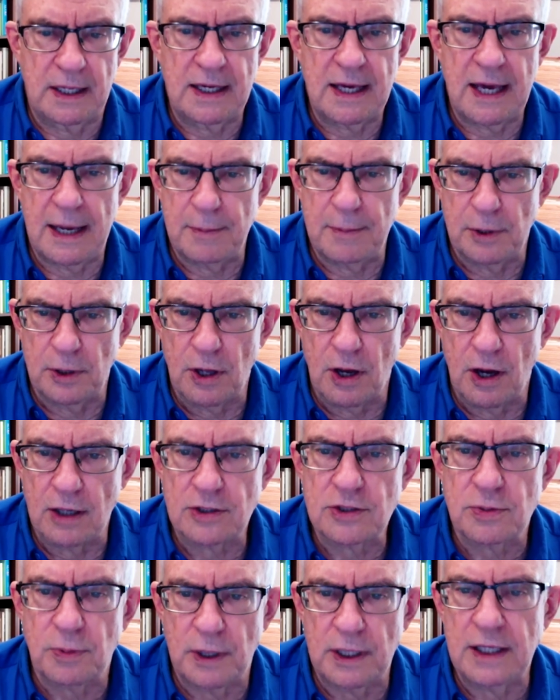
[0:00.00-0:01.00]
came
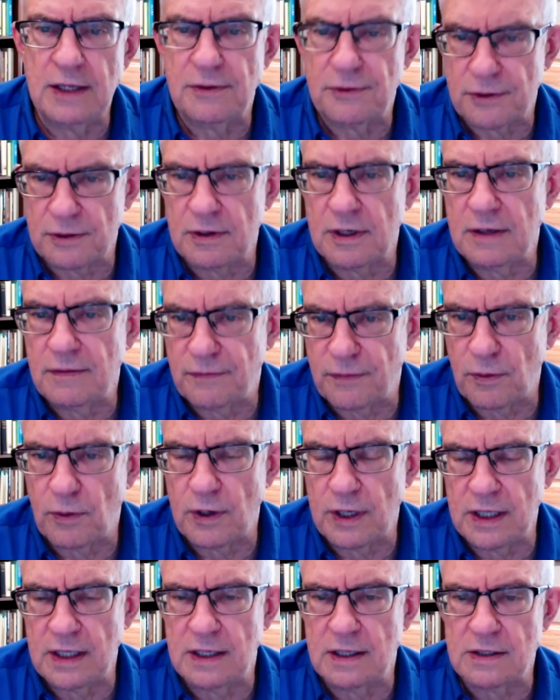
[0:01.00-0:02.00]
along 20, 30,
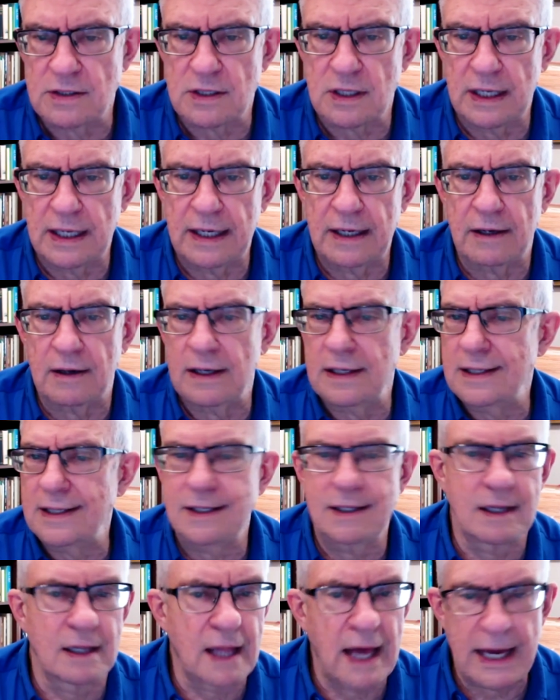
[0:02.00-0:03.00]
40 years later and
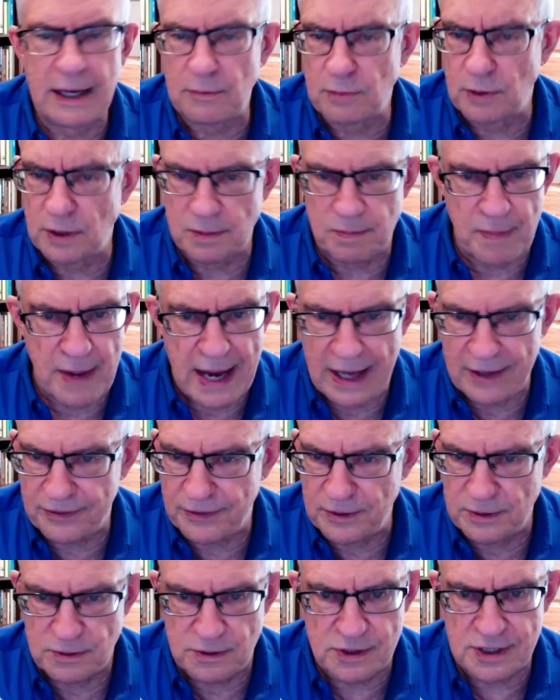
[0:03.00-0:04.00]
didn't like what
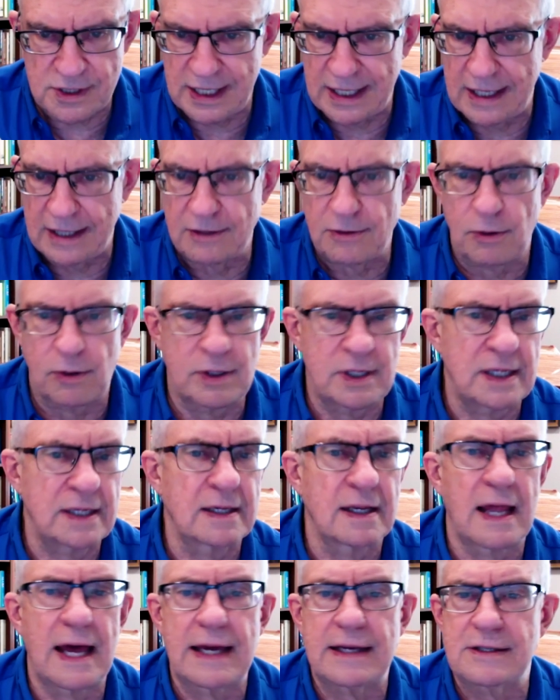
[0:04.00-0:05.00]
Matthew said or
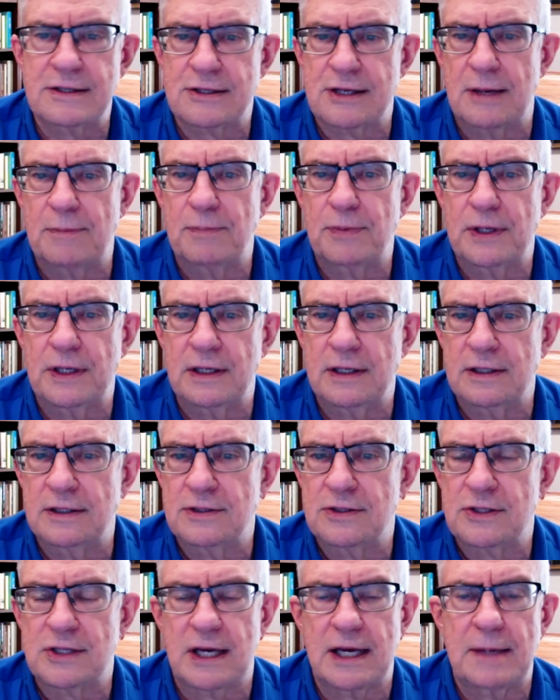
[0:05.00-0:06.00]
didn't like something
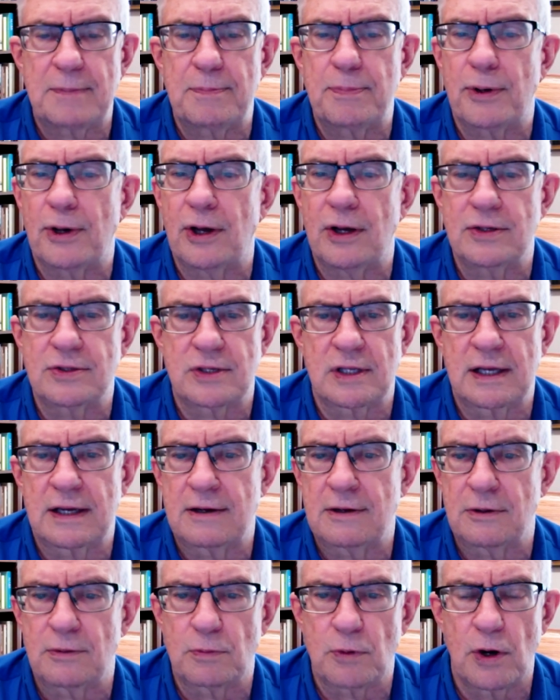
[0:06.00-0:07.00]
in, say, Paul's letter
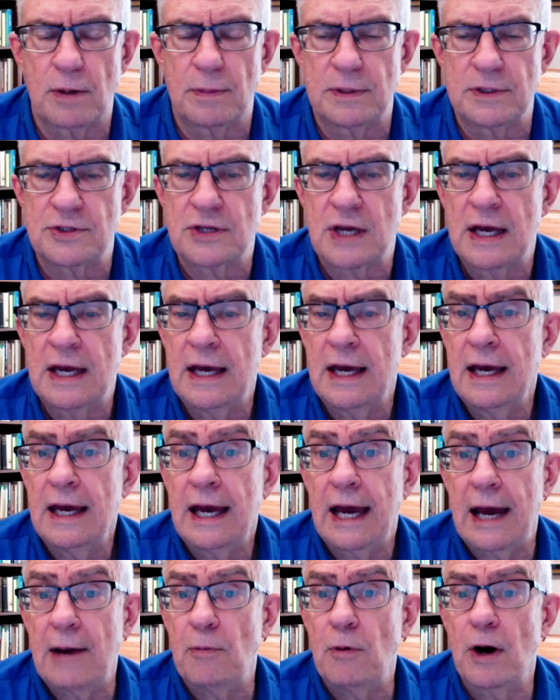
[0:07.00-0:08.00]
to the Romans
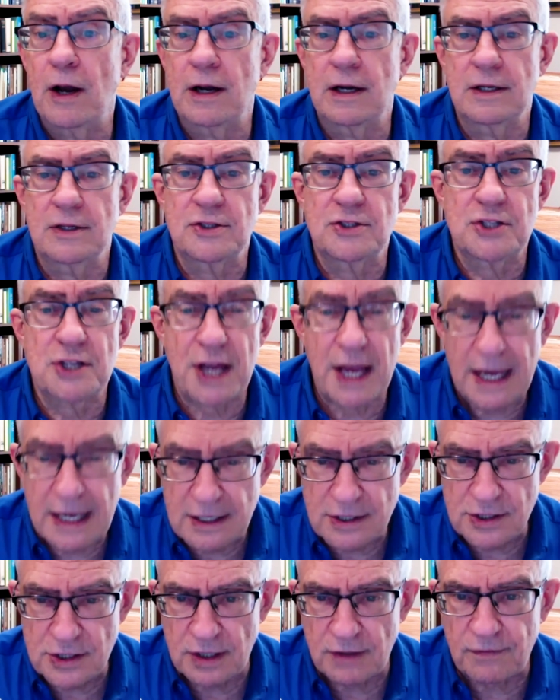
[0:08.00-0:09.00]
and wanted to
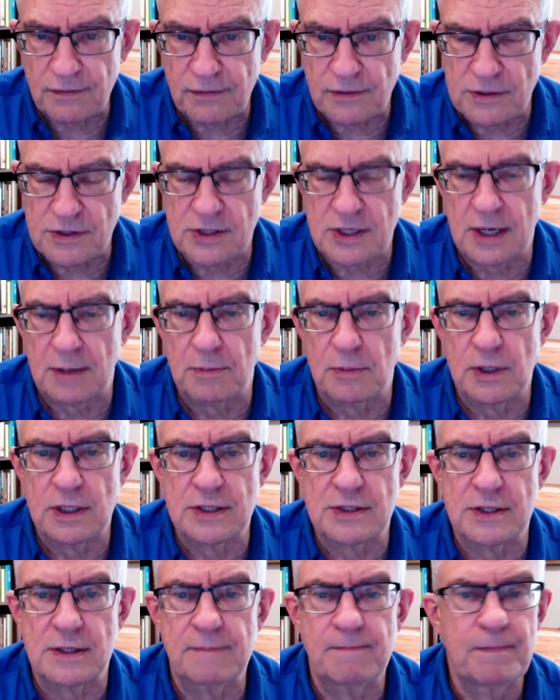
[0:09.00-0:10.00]
change it for some
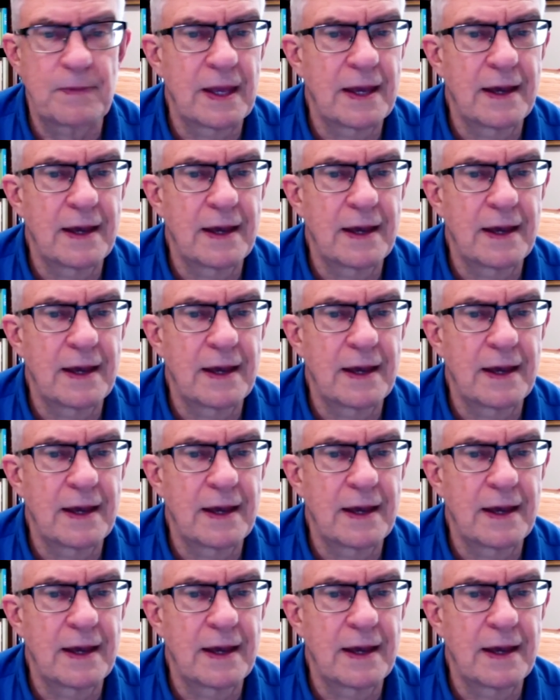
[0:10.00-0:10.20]
reason,